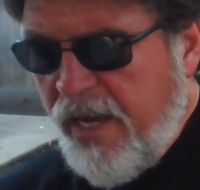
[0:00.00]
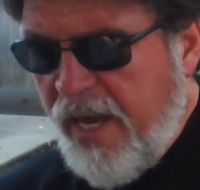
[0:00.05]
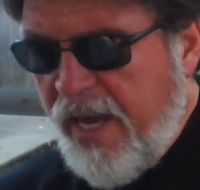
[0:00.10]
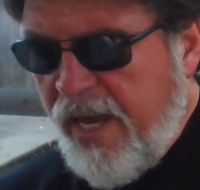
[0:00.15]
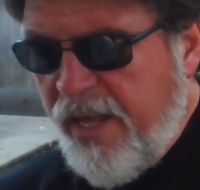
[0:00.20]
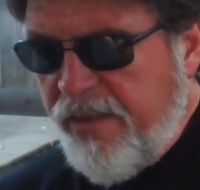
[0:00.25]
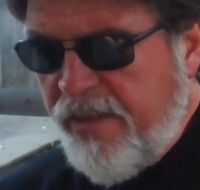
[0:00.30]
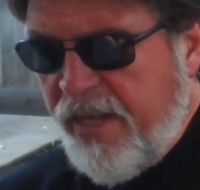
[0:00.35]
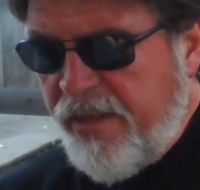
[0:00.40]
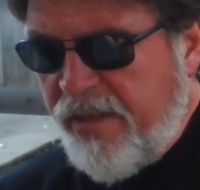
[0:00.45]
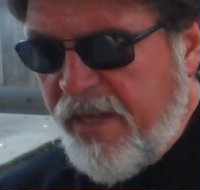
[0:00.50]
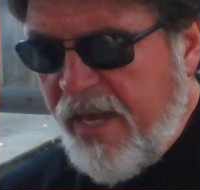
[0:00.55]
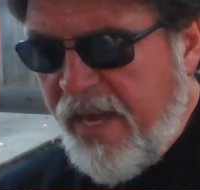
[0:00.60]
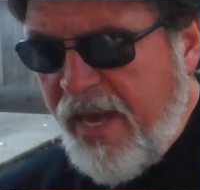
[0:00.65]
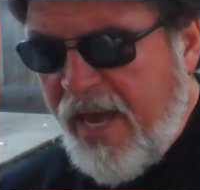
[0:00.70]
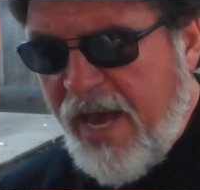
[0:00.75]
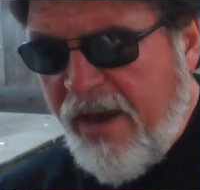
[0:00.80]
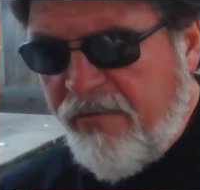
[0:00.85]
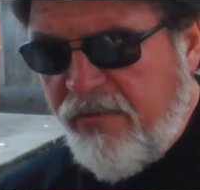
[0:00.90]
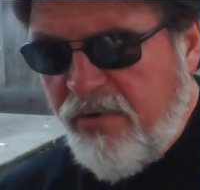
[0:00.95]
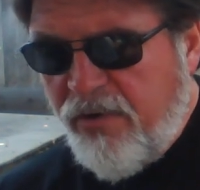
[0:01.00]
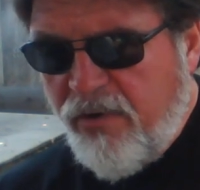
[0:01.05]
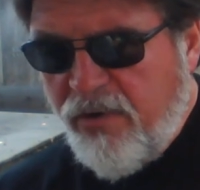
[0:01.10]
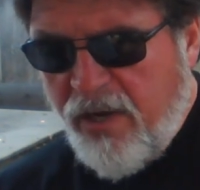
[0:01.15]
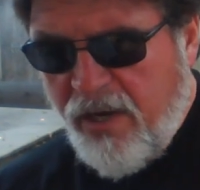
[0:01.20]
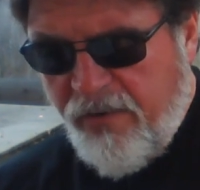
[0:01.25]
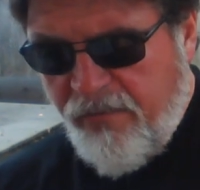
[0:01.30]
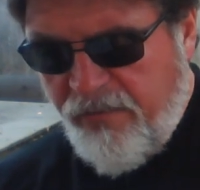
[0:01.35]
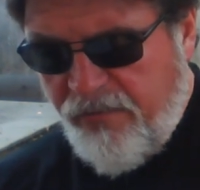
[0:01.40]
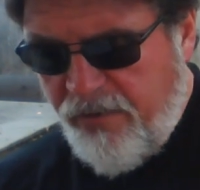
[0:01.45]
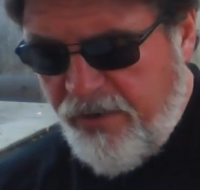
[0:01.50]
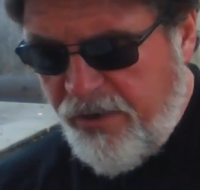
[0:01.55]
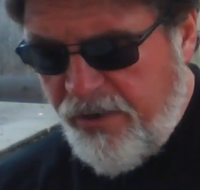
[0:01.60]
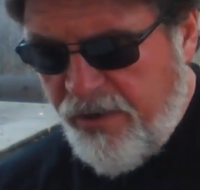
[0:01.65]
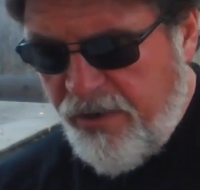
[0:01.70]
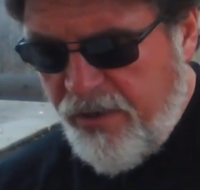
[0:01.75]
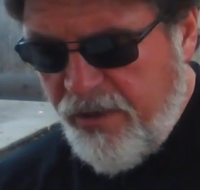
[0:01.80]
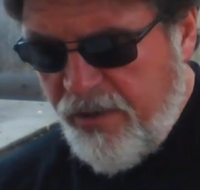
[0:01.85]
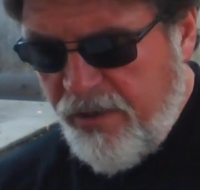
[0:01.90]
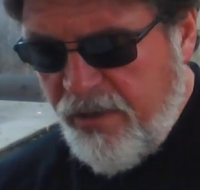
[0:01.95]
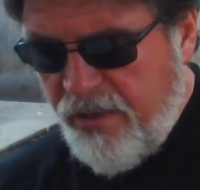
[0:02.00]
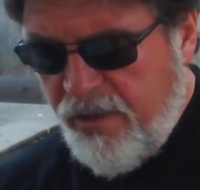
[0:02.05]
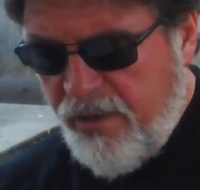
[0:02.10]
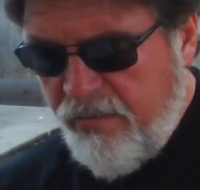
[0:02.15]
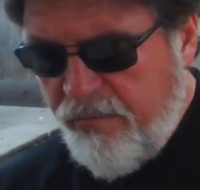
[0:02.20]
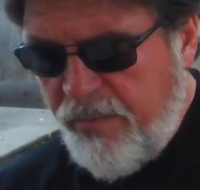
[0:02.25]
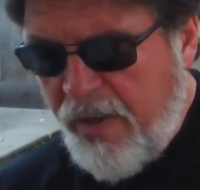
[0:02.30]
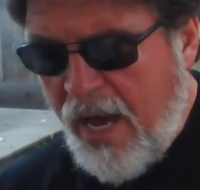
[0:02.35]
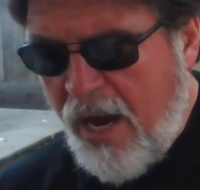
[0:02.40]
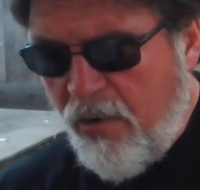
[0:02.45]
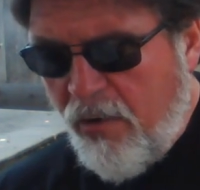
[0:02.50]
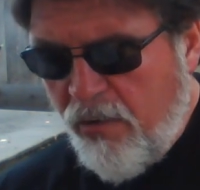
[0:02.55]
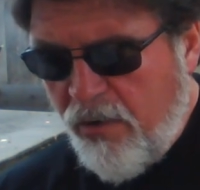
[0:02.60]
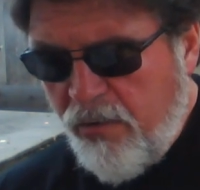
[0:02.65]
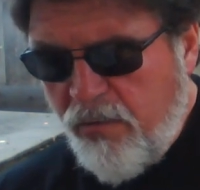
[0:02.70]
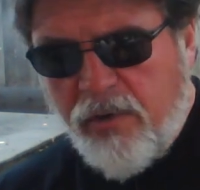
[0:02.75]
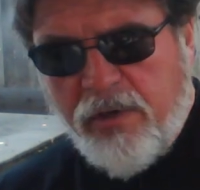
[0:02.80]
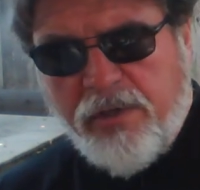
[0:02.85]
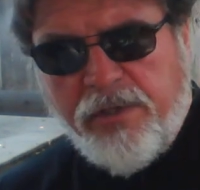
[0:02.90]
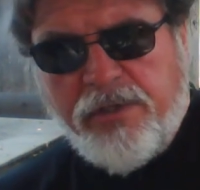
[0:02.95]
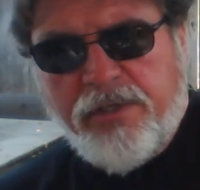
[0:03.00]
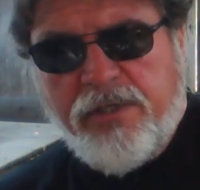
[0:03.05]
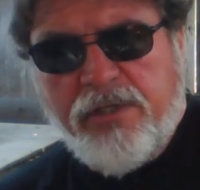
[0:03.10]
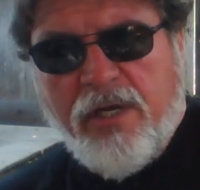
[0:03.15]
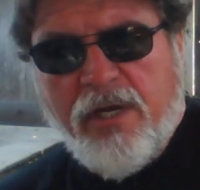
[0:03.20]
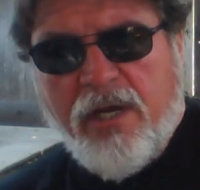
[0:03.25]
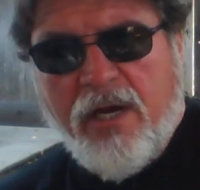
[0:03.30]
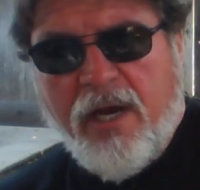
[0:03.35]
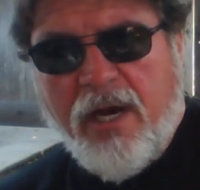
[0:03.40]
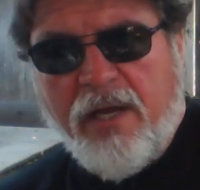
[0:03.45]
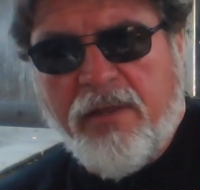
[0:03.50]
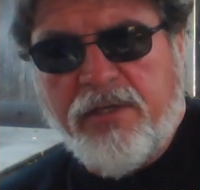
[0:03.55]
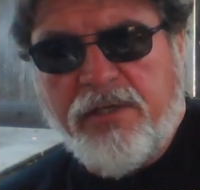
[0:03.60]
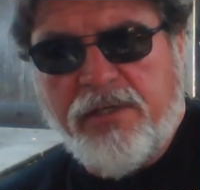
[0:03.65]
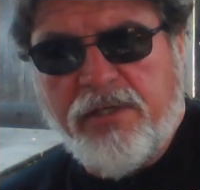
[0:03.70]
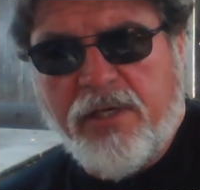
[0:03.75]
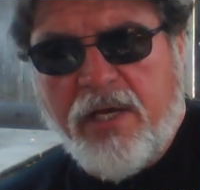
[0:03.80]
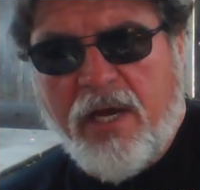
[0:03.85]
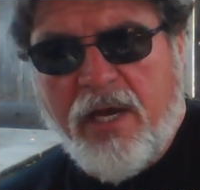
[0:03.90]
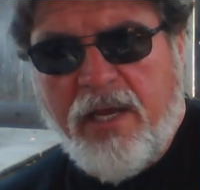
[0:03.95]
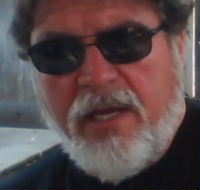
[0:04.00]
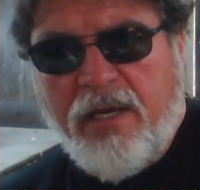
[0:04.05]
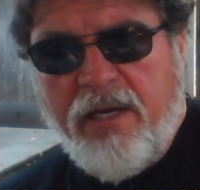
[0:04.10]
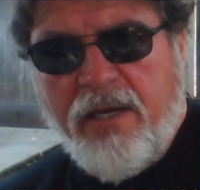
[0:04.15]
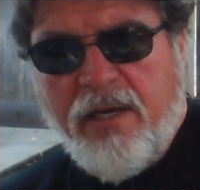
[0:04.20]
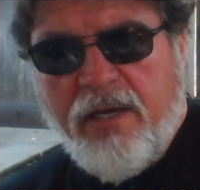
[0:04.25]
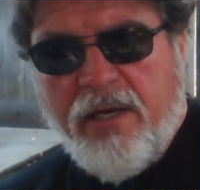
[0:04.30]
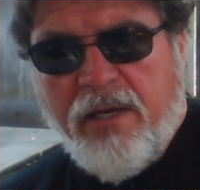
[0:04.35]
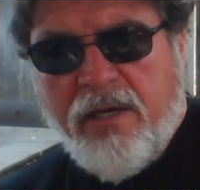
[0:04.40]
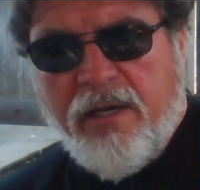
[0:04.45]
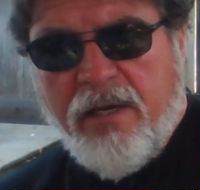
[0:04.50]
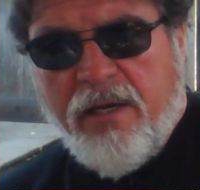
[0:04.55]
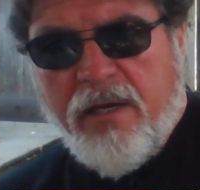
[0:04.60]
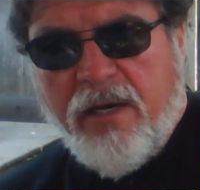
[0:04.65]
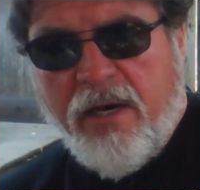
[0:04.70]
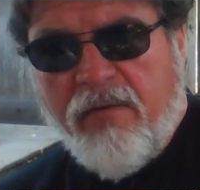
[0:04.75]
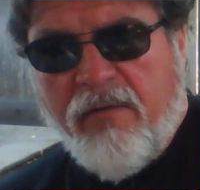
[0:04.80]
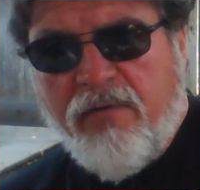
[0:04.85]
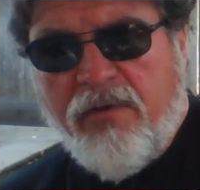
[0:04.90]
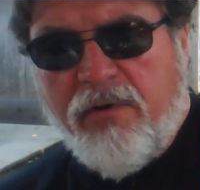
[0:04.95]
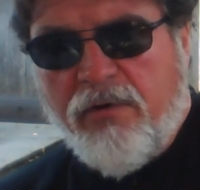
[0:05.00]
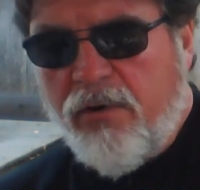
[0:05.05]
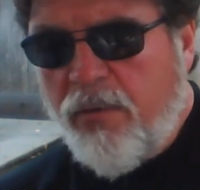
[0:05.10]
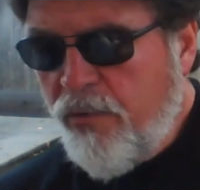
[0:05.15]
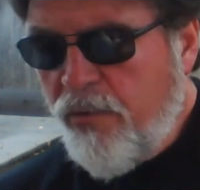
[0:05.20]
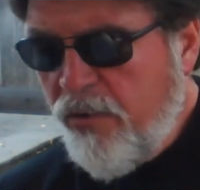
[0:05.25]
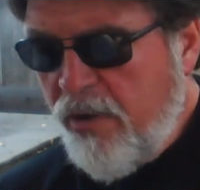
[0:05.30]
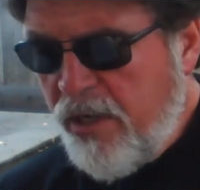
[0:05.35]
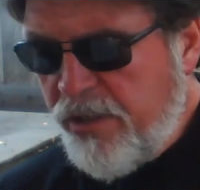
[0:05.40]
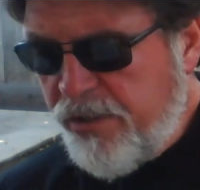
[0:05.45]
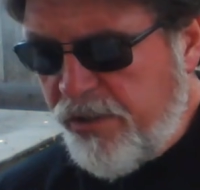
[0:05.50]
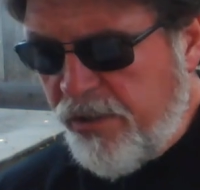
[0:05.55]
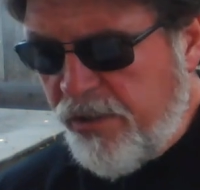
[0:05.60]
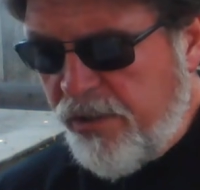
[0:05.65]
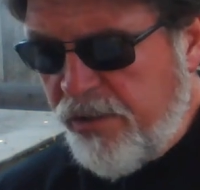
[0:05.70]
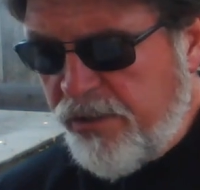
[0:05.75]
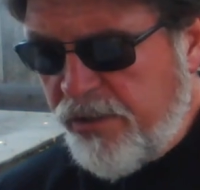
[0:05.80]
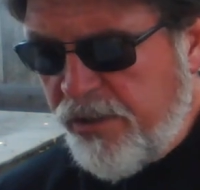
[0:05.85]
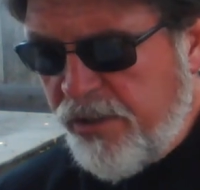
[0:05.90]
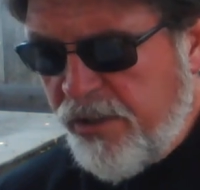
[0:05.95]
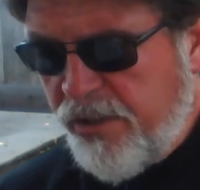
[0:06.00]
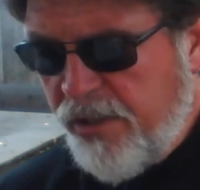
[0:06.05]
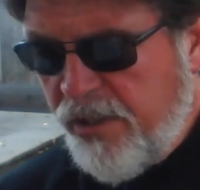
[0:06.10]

and that they have no comforter. Power was on the side of their oppressors,